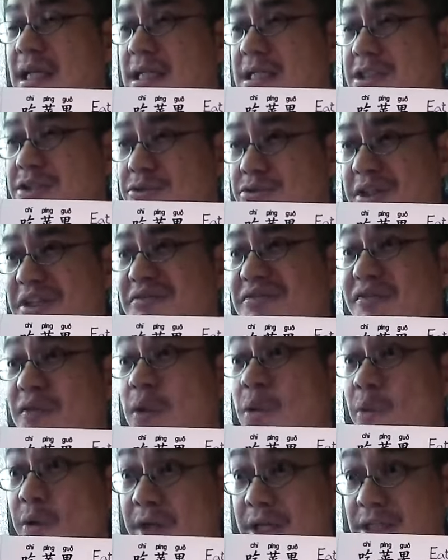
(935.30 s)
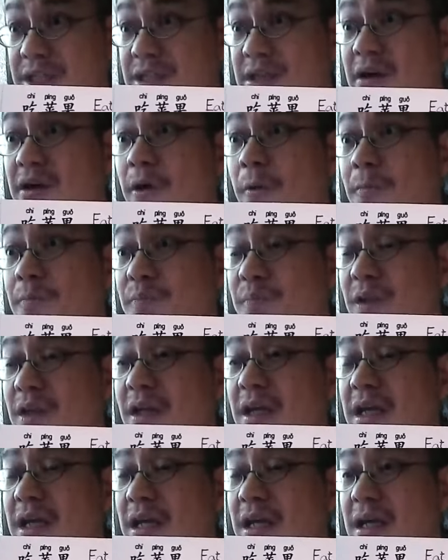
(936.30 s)
straightforward tone
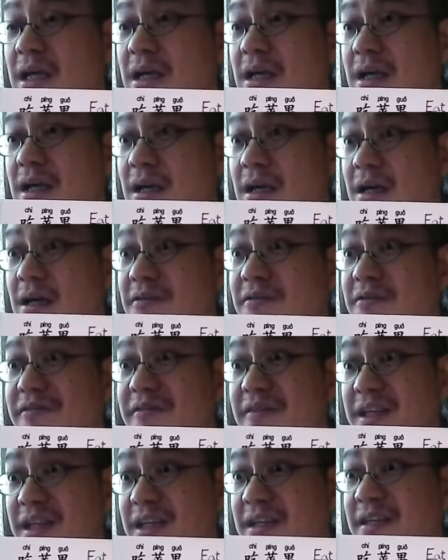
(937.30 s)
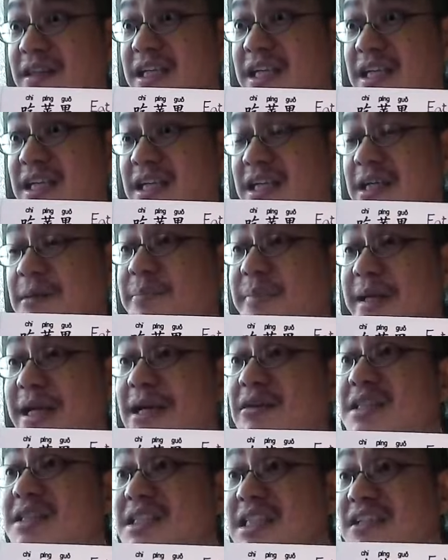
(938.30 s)
in the
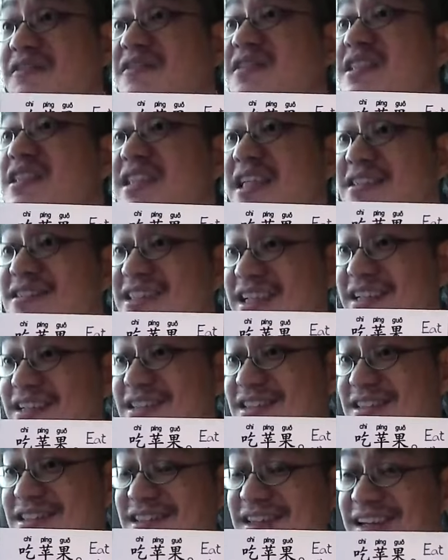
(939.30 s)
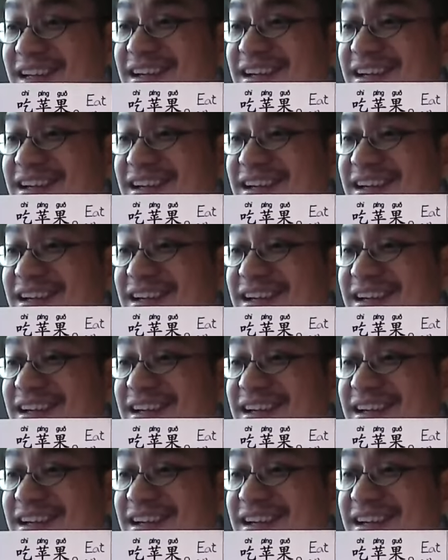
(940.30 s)
imperative sentence.